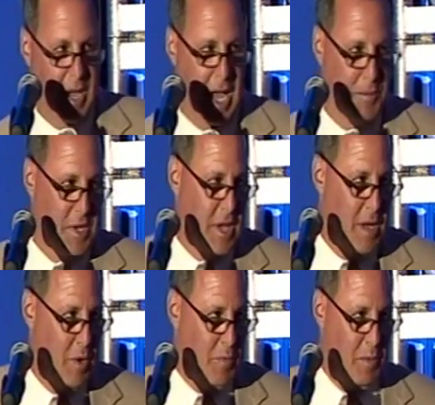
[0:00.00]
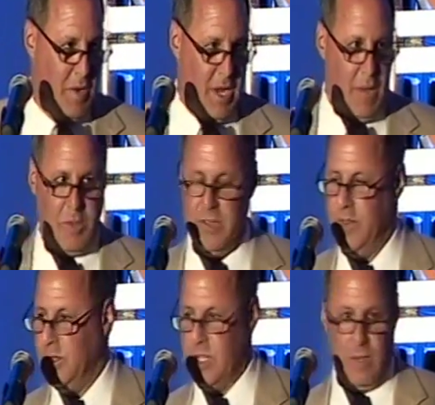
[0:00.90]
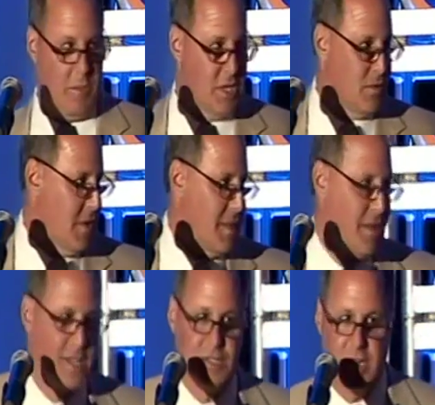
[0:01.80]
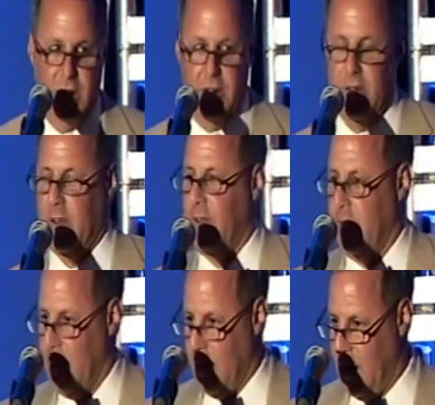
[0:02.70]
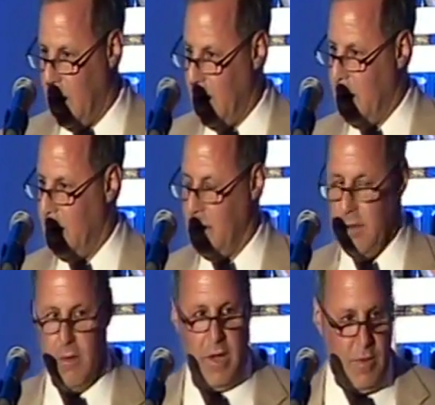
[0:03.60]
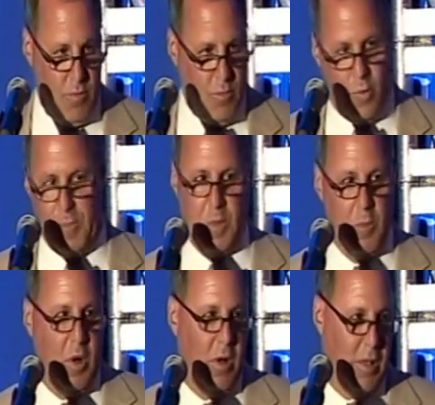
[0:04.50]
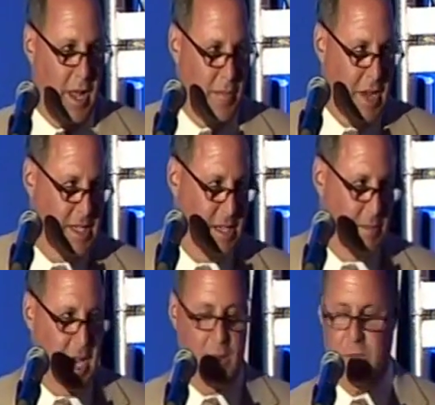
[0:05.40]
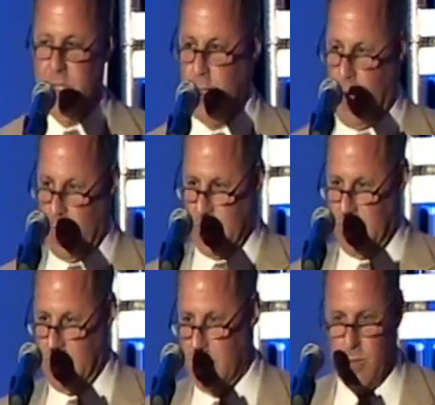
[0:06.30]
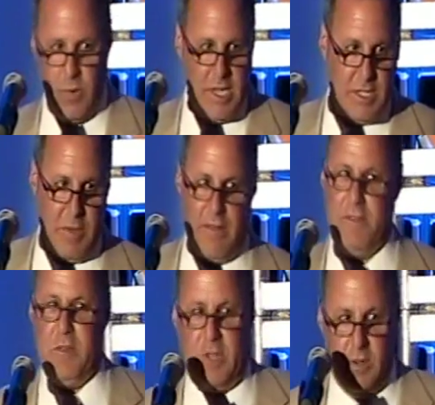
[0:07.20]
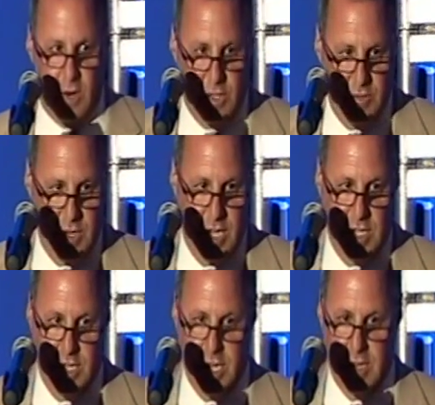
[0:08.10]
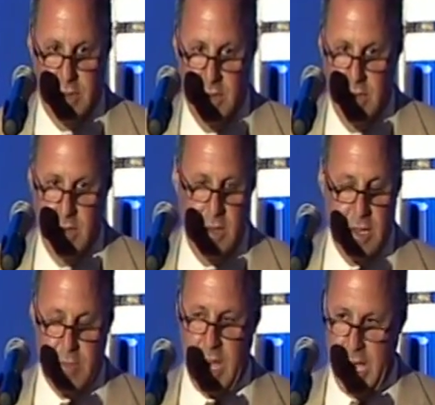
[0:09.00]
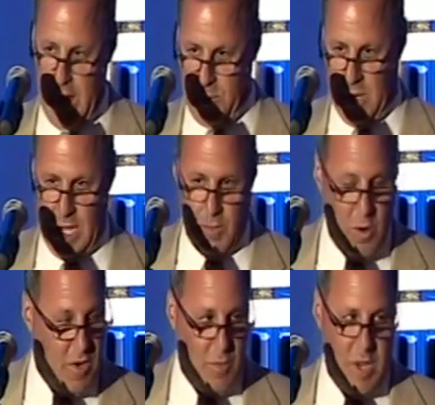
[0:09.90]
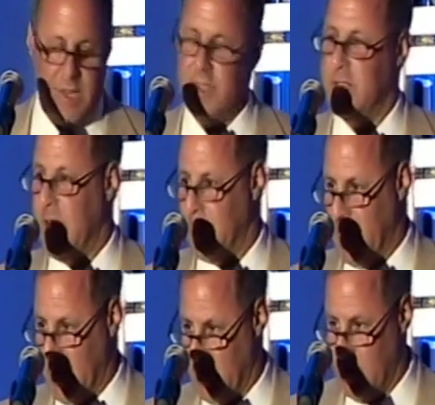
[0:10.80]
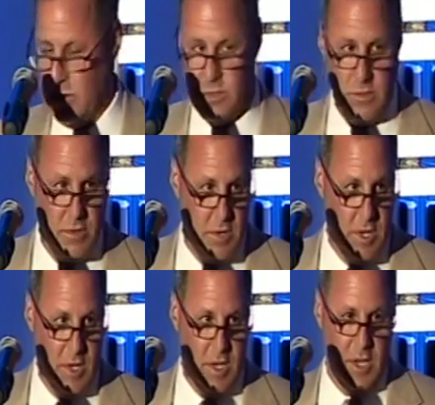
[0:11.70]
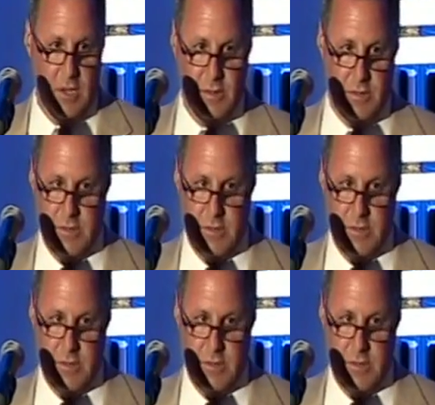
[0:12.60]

captain came up to me, and I believe Eugene Mitchell, I think, is here, had ripped the ball out of my team captain's arms and raced about 50 yards for a touchdown. And my captain came over to me and he said, "Take me out, coach." He goes,